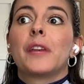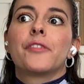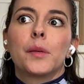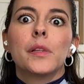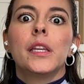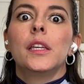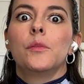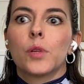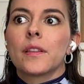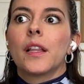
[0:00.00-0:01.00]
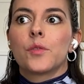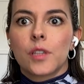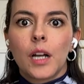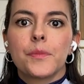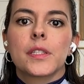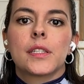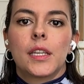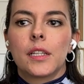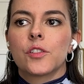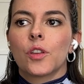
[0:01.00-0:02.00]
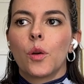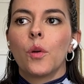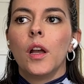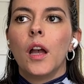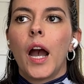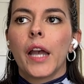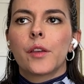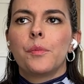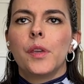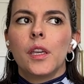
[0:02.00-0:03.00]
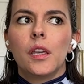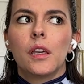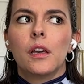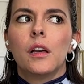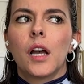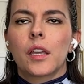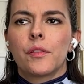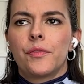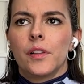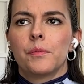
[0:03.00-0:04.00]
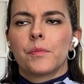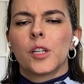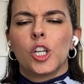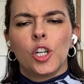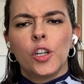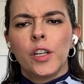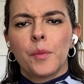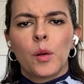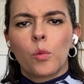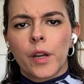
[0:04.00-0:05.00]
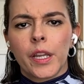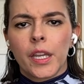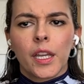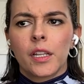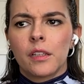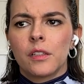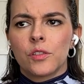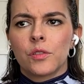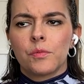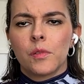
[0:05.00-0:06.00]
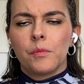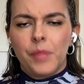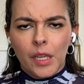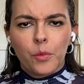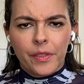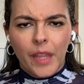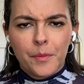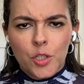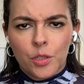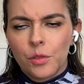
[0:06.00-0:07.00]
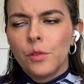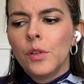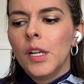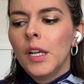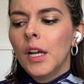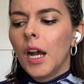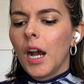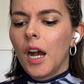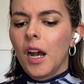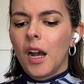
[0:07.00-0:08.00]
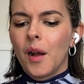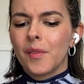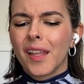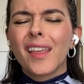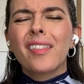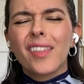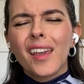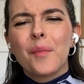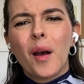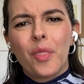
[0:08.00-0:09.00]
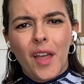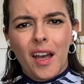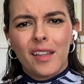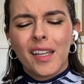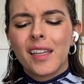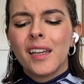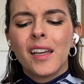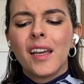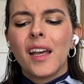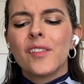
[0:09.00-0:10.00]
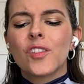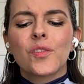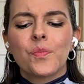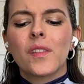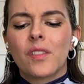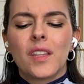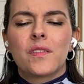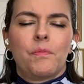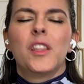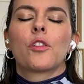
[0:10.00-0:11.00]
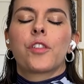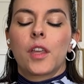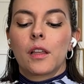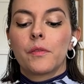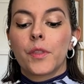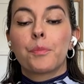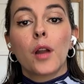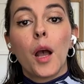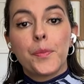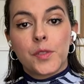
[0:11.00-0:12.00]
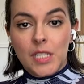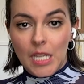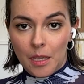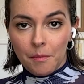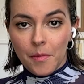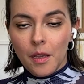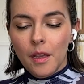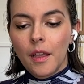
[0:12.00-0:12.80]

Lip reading: everything. My family was allowed to come to set, so I could be, I could feel good about working and just being with them too. Like they think about that, like just this little thing. The props team,